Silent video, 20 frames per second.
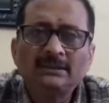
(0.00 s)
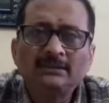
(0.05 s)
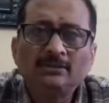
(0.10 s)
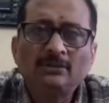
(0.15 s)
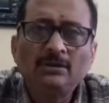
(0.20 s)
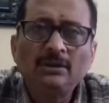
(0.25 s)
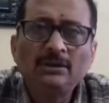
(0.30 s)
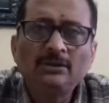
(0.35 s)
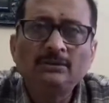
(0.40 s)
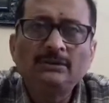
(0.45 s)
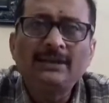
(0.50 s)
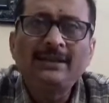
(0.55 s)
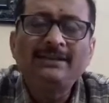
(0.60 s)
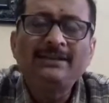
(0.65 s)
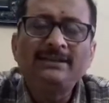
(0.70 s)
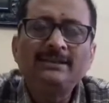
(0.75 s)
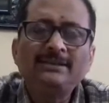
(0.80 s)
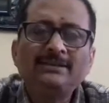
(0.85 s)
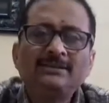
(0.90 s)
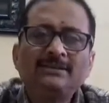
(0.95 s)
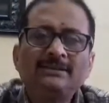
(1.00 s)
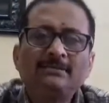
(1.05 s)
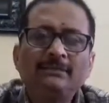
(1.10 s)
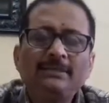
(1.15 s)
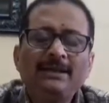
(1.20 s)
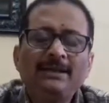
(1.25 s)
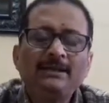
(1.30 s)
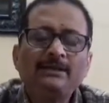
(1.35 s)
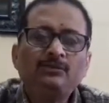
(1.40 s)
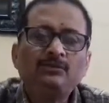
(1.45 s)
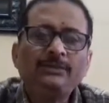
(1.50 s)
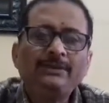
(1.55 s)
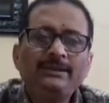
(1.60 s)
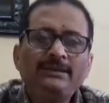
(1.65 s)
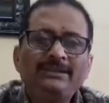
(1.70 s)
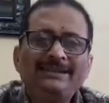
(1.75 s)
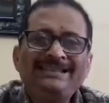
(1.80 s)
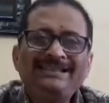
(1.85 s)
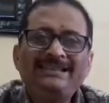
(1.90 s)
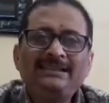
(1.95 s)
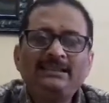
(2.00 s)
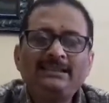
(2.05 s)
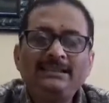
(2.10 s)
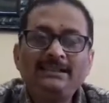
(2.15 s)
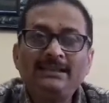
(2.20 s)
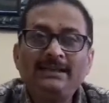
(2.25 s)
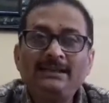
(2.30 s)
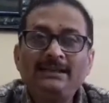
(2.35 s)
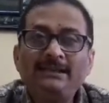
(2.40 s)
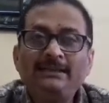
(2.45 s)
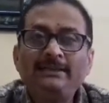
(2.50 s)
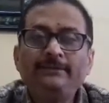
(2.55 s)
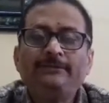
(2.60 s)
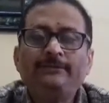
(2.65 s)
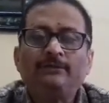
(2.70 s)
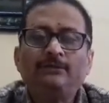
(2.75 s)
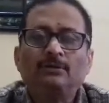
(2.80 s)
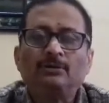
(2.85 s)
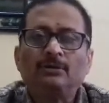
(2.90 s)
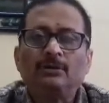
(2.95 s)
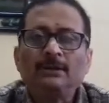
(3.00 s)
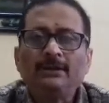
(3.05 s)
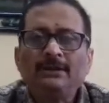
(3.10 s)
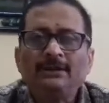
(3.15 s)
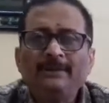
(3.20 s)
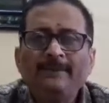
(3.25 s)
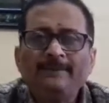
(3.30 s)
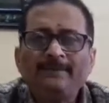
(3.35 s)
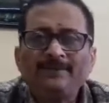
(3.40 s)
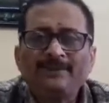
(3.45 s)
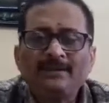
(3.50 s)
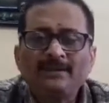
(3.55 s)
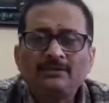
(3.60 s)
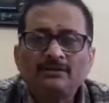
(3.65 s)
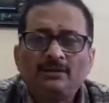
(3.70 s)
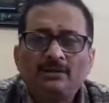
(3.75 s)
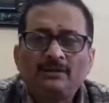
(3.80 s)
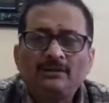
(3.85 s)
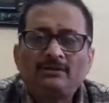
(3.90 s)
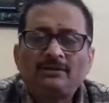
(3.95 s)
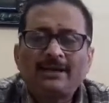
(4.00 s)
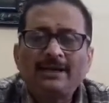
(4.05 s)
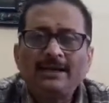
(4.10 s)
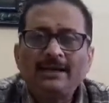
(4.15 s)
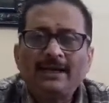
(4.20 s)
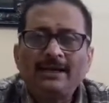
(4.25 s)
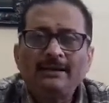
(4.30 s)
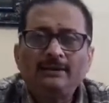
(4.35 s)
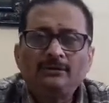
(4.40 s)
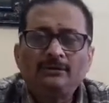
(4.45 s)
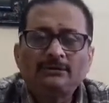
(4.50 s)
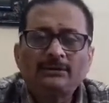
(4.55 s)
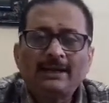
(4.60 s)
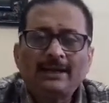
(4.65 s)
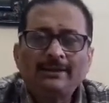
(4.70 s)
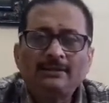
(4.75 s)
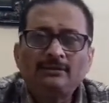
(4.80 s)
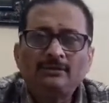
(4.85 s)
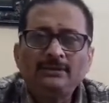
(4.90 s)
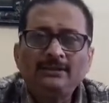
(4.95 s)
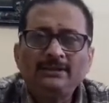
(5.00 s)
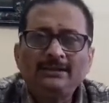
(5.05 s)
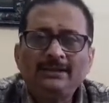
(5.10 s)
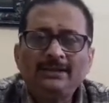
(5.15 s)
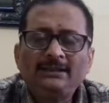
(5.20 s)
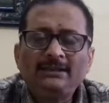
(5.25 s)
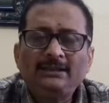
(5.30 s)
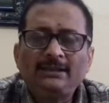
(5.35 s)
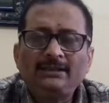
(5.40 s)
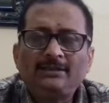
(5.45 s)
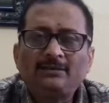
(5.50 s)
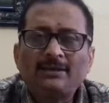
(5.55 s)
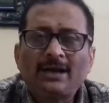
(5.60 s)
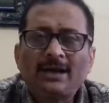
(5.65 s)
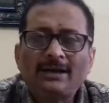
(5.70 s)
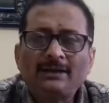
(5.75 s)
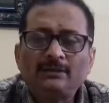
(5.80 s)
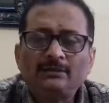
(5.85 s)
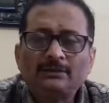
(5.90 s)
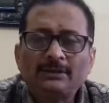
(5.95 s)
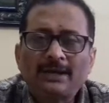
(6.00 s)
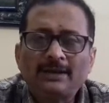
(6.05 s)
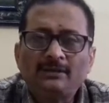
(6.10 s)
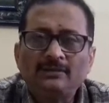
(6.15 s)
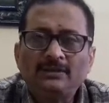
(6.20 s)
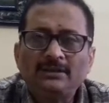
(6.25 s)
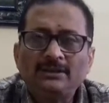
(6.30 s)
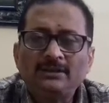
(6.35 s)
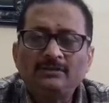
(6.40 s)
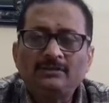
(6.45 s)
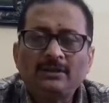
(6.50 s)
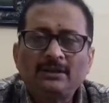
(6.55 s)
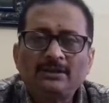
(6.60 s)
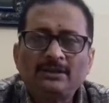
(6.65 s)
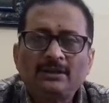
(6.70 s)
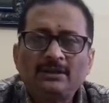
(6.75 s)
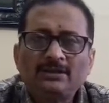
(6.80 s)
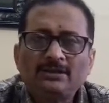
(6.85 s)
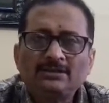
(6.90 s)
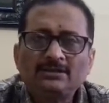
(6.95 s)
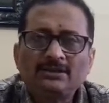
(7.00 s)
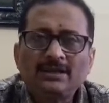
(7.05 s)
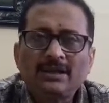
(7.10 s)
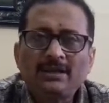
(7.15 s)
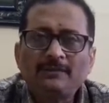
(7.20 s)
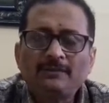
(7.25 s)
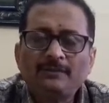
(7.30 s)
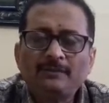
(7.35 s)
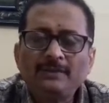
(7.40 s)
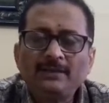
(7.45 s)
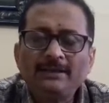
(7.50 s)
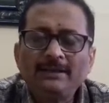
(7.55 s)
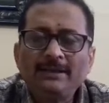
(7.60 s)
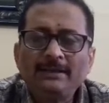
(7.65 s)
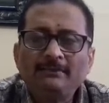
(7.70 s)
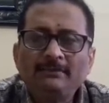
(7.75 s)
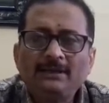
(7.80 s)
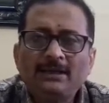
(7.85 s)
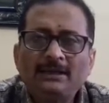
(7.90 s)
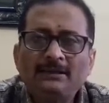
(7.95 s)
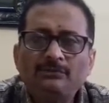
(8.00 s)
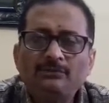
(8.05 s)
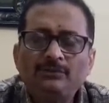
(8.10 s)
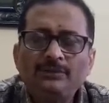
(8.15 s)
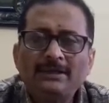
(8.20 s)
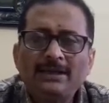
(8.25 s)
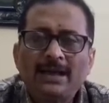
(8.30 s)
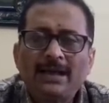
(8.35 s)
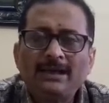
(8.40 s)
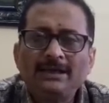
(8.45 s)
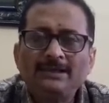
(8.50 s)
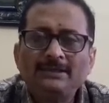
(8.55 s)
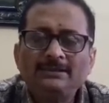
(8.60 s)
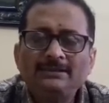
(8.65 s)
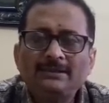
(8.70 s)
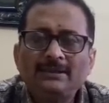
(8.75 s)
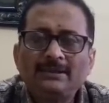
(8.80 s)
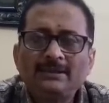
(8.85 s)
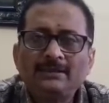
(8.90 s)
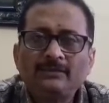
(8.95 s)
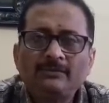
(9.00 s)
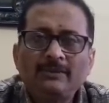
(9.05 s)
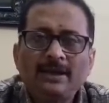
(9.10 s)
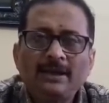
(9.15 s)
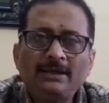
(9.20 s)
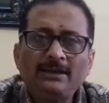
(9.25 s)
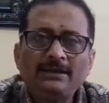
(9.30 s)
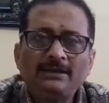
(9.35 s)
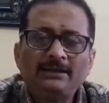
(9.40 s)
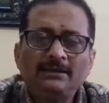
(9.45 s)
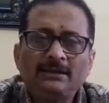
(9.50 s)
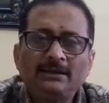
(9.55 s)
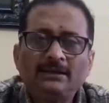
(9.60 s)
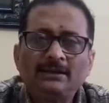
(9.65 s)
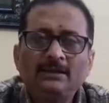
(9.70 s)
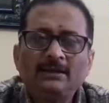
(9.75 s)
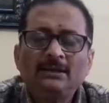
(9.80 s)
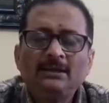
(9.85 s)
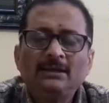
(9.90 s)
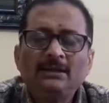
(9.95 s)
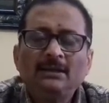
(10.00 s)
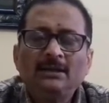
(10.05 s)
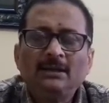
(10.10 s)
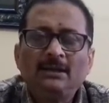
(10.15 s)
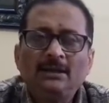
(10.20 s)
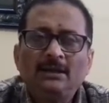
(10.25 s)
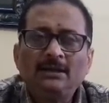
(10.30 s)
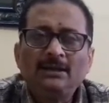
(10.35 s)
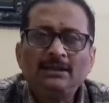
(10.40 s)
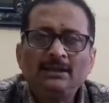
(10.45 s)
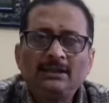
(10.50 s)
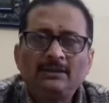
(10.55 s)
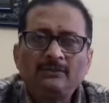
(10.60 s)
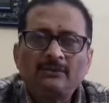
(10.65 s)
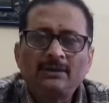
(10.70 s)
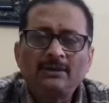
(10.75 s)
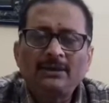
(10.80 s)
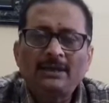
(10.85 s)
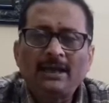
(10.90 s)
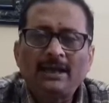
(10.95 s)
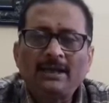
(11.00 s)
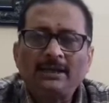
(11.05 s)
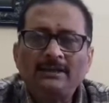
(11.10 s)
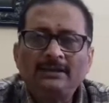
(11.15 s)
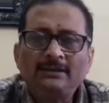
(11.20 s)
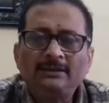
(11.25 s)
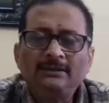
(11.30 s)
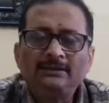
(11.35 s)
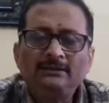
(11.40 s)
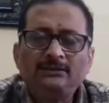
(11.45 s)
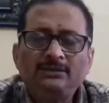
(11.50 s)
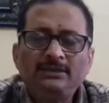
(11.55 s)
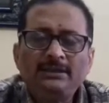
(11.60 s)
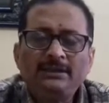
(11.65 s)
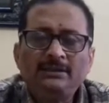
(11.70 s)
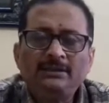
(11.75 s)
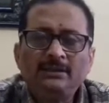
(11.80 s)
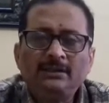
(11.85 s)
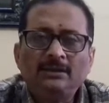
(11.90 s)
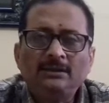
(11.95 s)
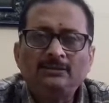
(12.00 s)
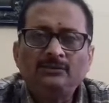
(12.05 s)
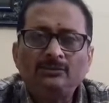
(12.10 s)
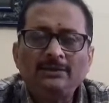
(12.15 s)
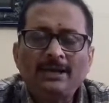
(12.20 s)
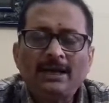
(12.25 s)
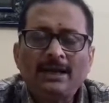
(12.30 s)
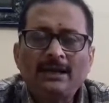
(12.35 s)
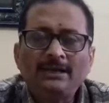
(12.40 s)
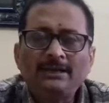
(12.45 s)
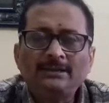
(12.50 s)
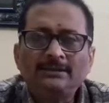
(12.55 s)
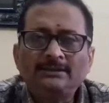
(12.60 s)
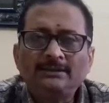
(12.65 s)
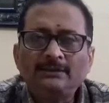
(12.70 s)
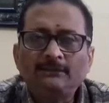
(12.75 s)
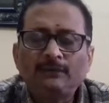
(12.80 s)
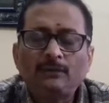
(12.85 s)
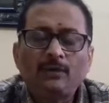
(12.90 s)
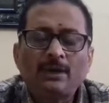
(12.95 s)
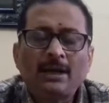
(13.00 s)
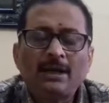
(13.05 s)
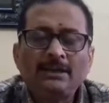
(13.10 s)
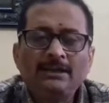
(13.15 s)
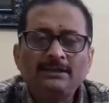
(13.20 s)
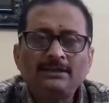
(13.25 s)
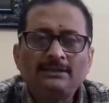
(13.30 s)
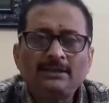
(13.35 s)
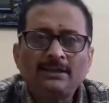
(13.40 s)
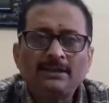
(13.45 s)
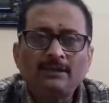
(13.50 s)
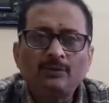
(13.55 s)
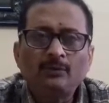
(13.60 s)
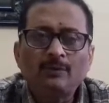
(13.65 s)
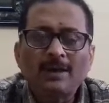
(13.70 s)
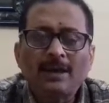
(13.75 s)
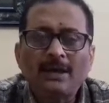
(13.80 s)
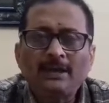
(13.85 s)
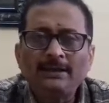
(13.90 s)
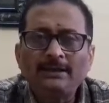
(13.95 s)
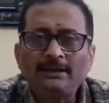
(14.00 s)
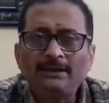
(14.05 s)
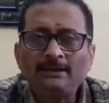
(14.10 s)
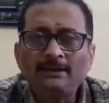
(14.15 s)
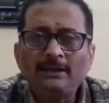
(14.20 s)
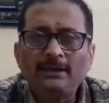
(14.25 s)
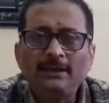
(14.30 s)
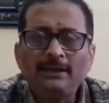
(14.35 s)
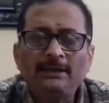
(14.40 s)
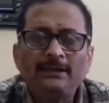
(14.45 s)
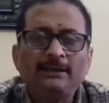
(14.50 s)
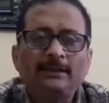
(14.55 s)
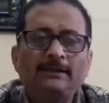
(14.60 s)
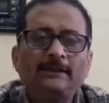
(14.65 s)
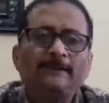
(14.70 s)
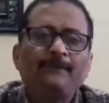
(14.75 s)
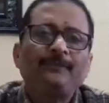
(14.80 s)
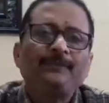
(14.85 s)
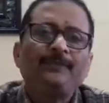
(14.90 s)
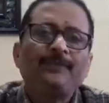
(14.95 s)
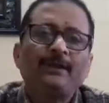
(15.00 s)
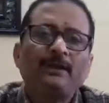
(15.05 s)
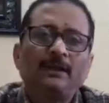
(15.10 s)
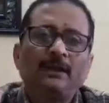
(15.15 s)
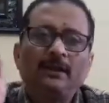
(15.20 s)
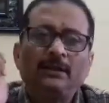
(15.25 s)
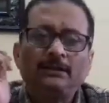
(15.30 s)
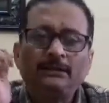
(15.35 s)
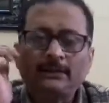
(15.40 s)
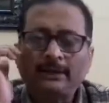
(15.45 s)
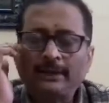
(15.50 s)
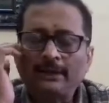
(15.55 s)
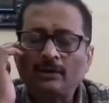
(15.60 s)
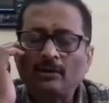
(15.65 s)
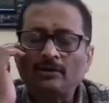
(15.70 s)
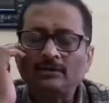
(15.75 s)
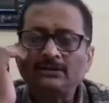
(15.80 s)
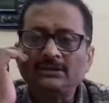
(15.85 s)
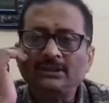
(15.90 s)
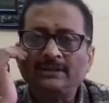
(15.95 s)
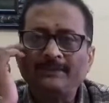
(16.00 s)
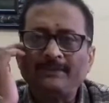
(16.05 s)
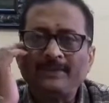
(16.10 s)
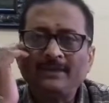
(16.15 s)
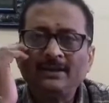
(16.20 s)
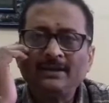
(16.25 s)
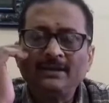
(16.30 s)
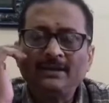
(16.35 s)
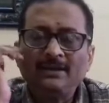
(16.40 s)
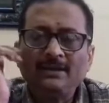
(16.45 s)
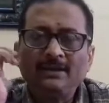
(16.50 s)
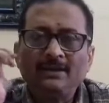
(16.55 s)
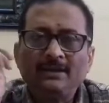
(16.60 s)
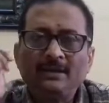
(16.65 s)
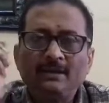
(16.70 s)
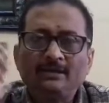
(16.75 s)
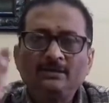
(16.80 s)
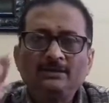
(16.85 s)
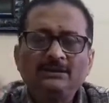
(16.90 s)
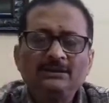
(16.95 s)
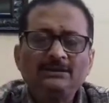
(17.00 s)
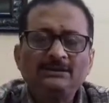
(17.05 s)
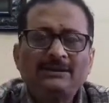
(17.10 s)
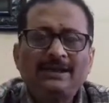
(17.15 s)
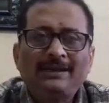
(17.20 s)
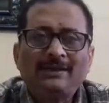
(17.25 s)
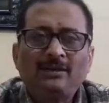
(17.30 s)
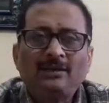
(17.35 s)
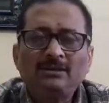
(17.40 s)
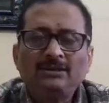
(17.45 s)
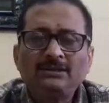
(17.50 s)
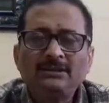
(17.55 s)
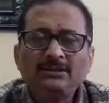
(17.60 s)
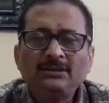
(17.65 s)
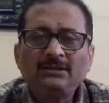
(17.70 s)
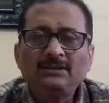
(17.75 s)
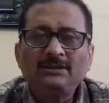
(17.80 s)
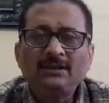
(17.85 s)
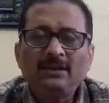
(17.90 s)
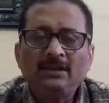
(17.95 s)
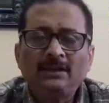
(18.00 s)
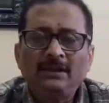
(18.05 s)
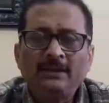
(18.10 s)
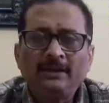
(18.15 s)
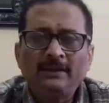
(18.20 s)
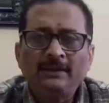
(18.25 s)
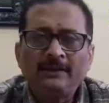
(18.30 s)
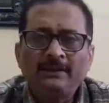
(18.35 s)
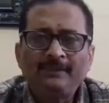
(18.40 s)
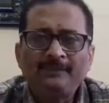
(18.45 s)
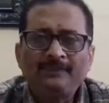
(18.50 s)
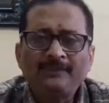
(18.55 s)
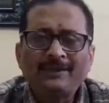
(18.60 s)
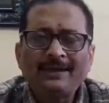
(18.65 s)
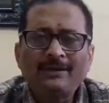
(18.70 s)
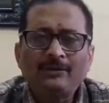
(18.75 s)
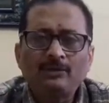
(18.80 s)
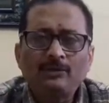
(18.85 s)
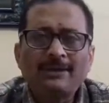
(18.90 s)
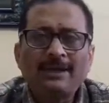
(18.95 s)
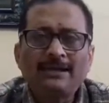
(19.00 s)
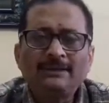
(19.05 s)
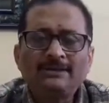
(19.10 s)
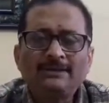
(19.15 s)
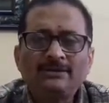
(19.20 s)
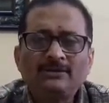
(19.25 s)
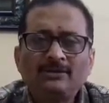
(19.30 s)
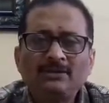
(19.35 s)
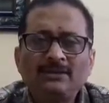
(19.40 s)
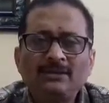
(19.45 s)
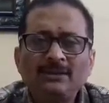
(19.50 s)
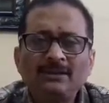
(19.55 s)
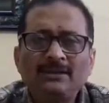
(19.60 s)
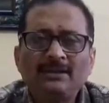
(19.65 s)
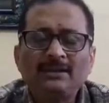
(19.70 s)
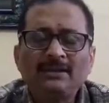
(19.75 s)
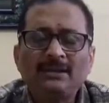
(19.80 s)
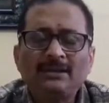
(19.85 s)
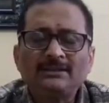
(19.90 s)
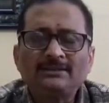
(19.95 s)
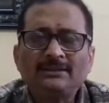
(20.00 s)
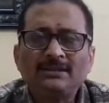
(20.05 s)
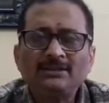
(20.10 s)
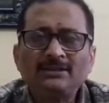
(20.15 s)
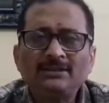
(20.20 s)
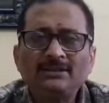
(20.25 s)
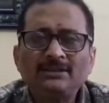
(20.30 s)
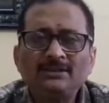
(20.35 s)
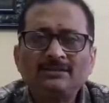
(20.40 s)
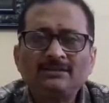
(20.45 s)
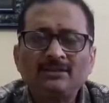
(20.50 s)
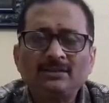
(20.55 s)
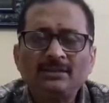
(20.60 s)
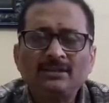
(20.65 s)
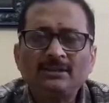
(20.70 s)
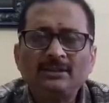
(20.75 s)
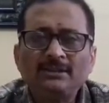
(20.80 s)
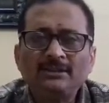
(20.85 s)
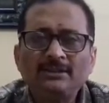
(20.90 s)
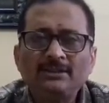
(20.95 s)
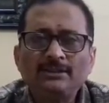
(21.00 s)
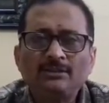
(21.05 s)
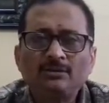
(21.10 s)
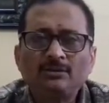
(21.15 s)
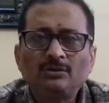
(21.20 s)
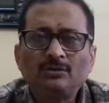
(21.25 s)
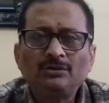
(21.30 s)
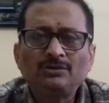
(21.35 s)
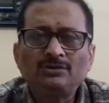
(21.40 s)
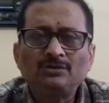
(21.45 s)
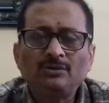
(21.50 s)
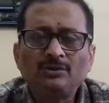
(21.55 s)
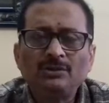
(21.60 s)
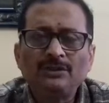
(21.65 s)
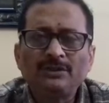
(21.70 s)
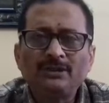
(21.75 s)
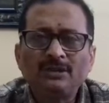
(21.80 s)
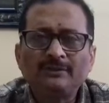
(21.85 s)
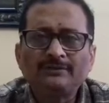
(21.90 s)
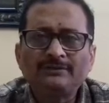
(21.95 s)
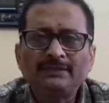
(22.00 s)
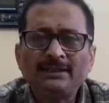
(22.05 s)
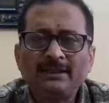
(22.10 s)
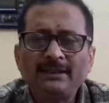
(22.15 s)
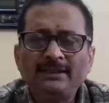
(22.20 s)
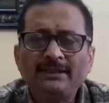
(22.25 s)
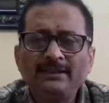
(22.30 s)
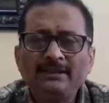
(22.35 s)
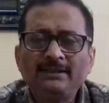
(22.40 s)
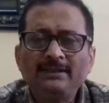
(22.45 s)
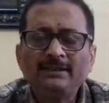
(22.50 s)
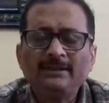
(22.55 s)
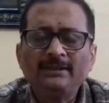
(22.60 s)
told you, that it is mainly T3 and T4. It is called triiodothyronine and tetraiodothyronine. You can understand from the name that 3 iodines are required in the earlier one, and 4 iodines are required in the later thyroxine. Now this thyroxine, thyrocalcitonin as such, it is not there in your course. No need of studying